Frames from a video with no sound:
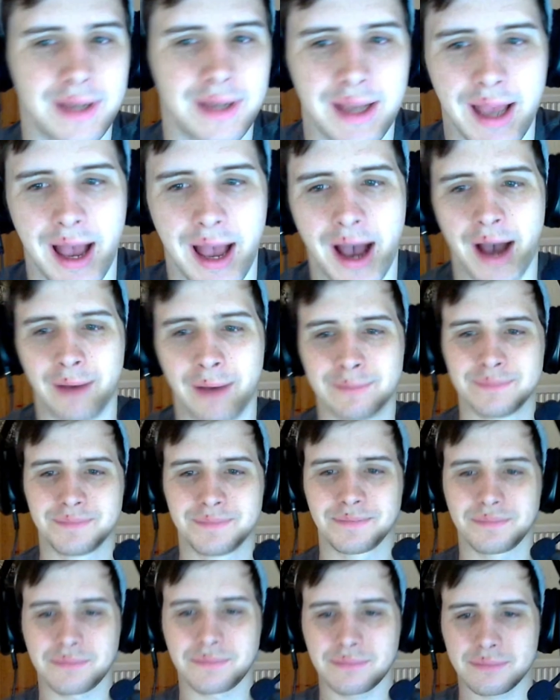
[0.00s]

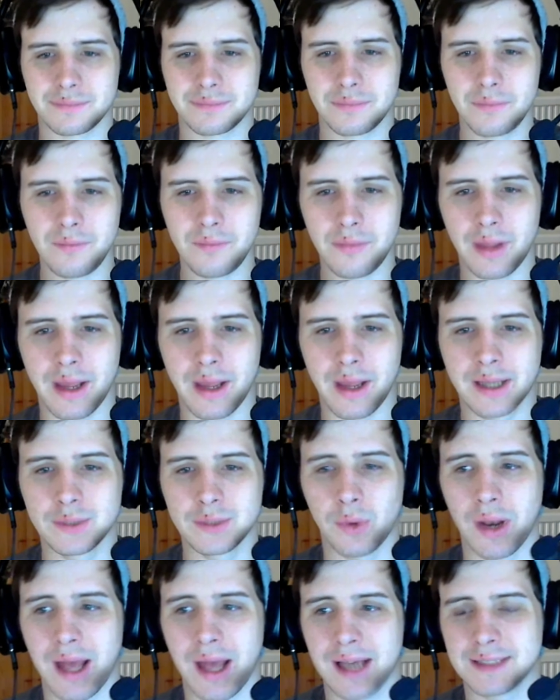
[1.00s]
As
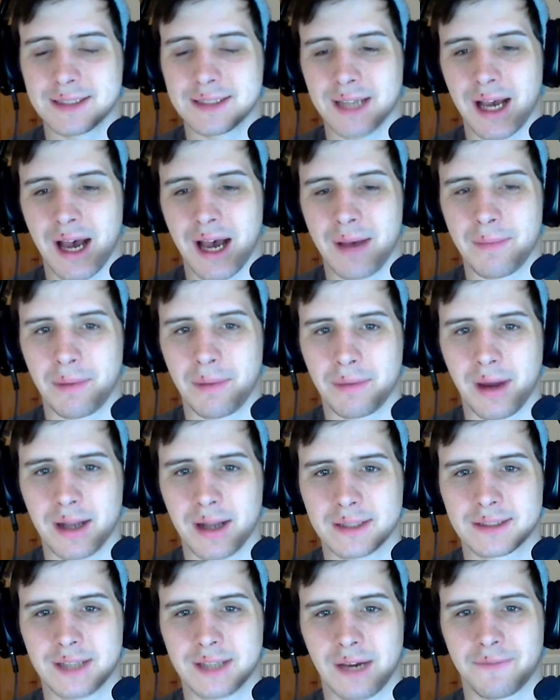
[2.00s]
well as I'm kind
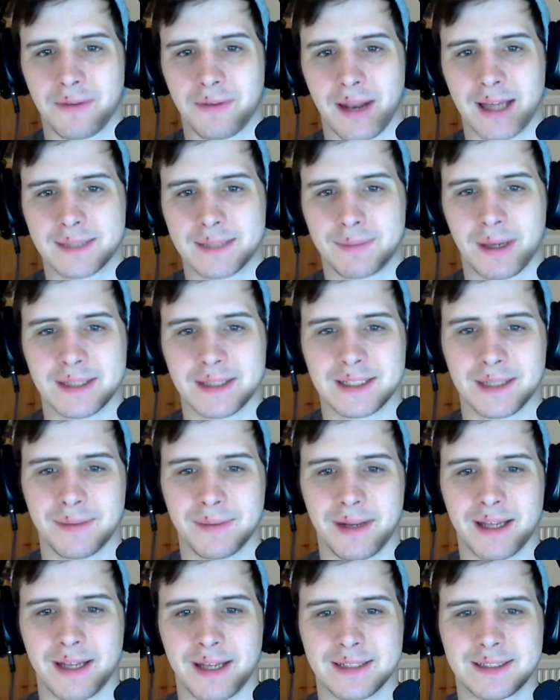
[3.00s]
of stuck for Let's Plays at the
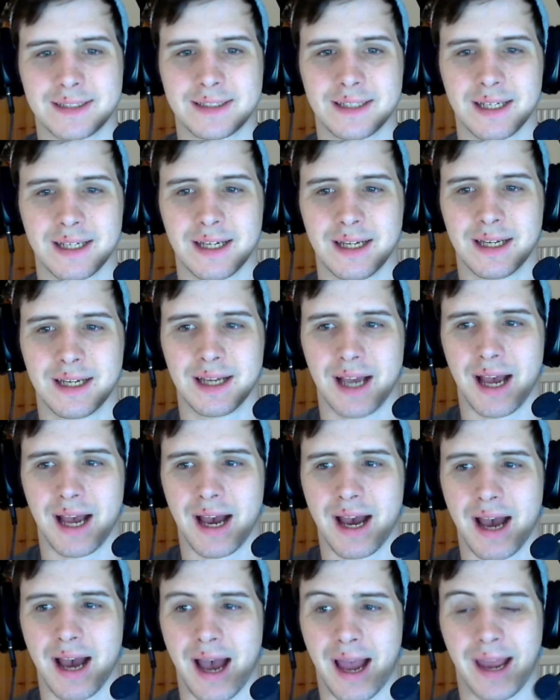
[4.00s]
minute.
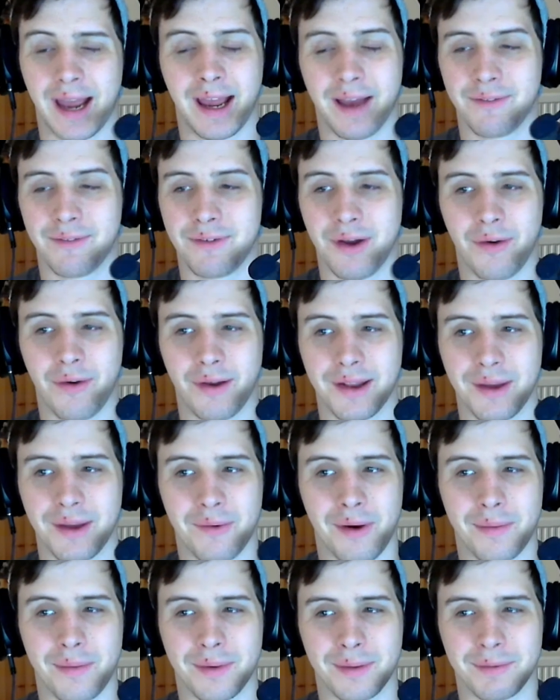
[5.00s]
I have no idea
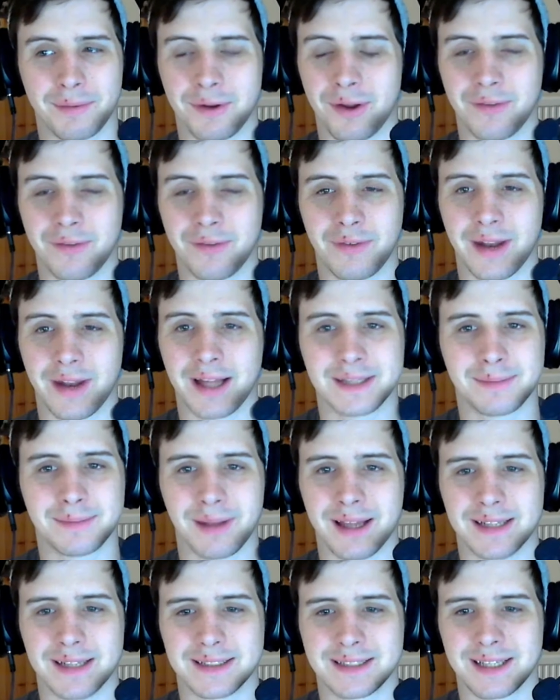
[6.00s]
what I'm going to be doing for Let's
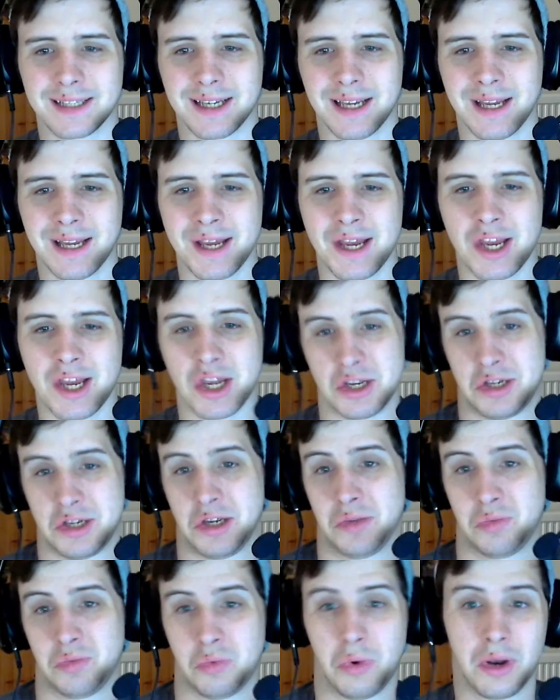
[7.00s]
Plays. It's
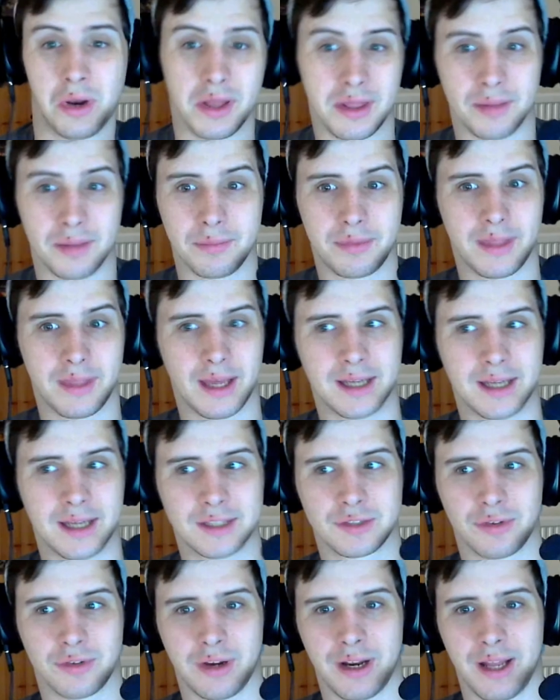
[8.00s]
just one of them
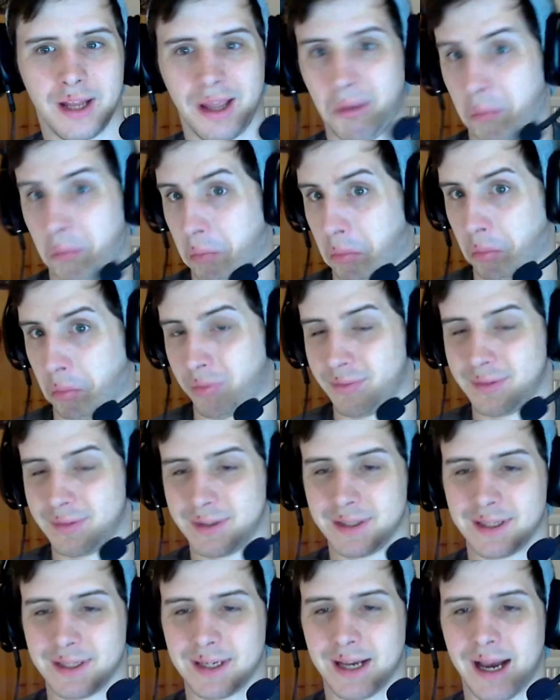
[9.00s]
things, really.
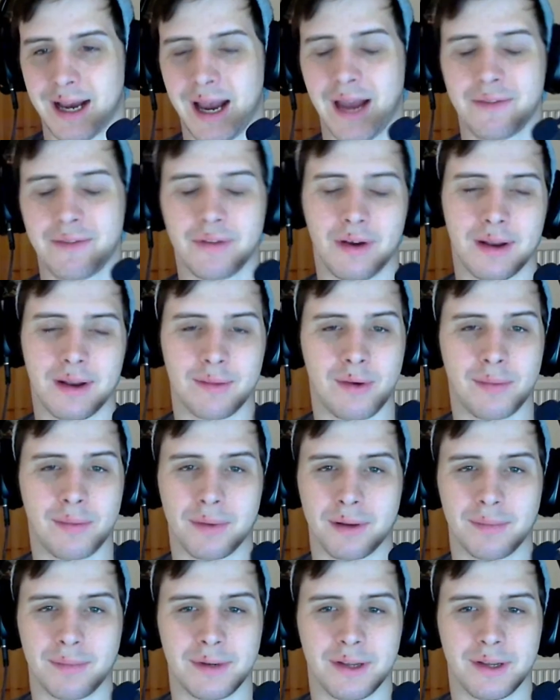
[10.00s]
I have no idea what I'm
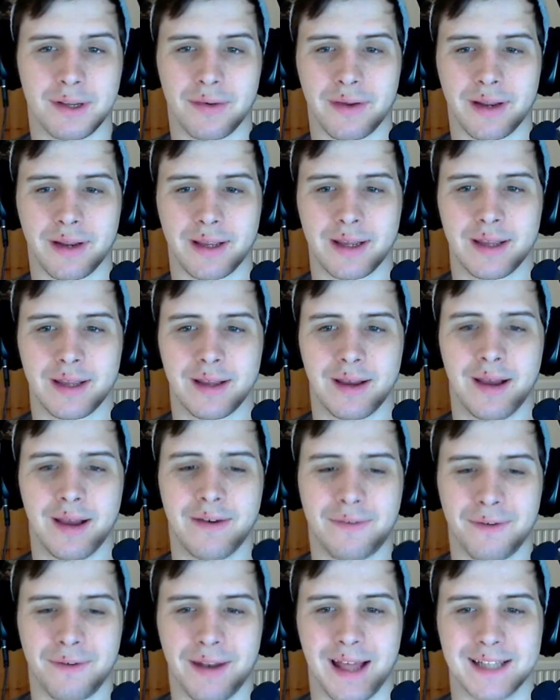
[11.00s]
going to be doing
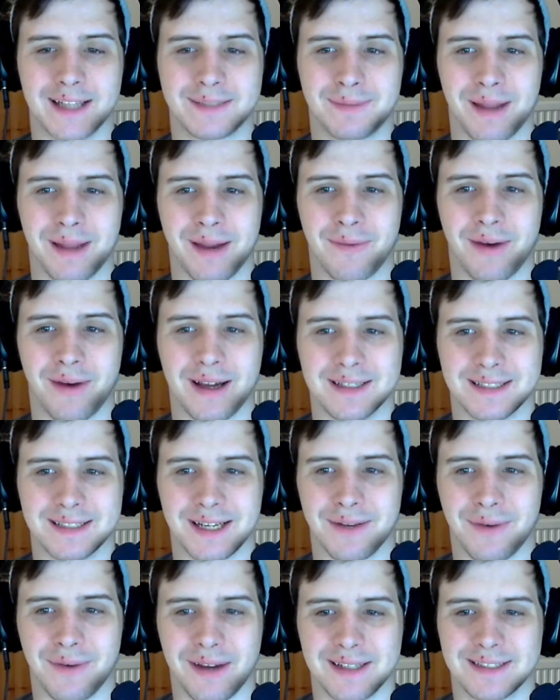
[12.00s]
for Let's Play wise,
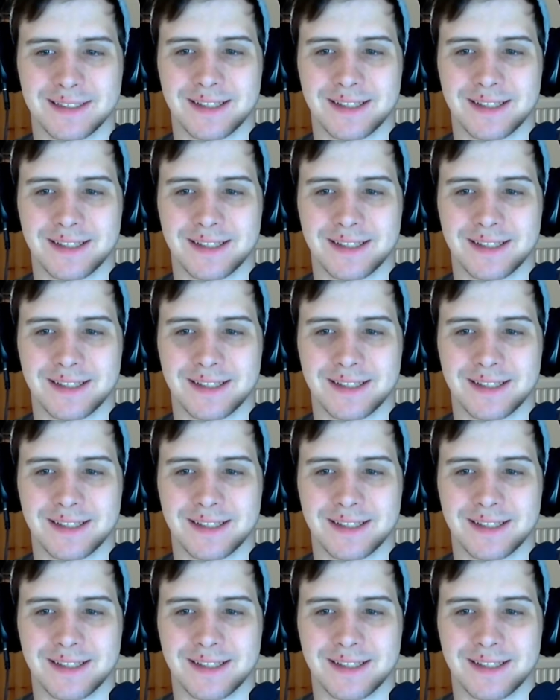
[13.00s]
anyway.